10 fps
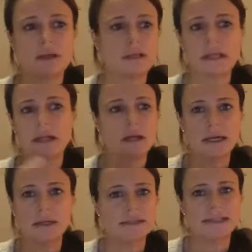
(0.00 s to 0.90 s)

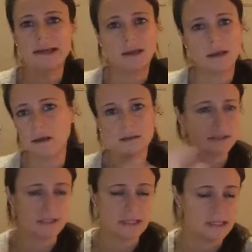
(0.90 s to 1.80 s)
clients,
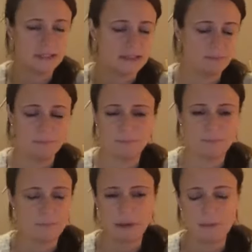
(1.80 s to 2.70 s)
delegates, it's
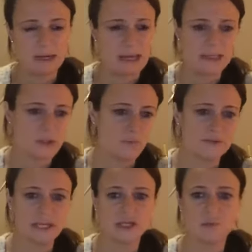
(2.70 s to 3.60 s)
people I get into
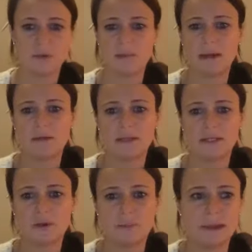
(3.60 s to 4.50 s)
conversation with about this
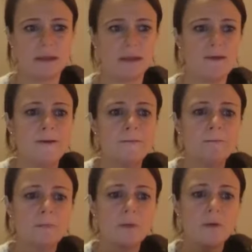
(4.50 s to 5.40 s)
topic, that
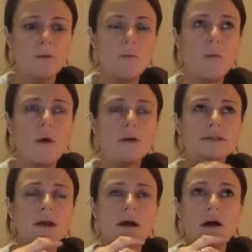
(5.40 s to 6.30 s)
what
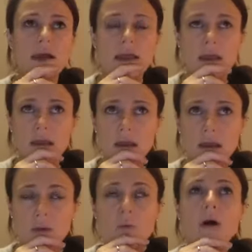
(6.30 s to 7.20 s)
I
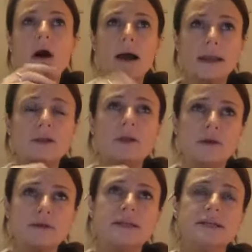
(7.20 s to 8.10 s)

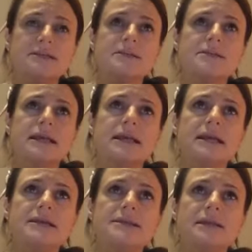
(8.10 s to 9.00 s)
notice
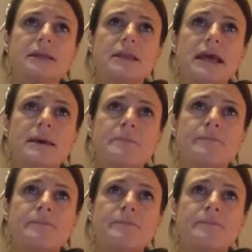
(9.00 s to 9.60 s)
is that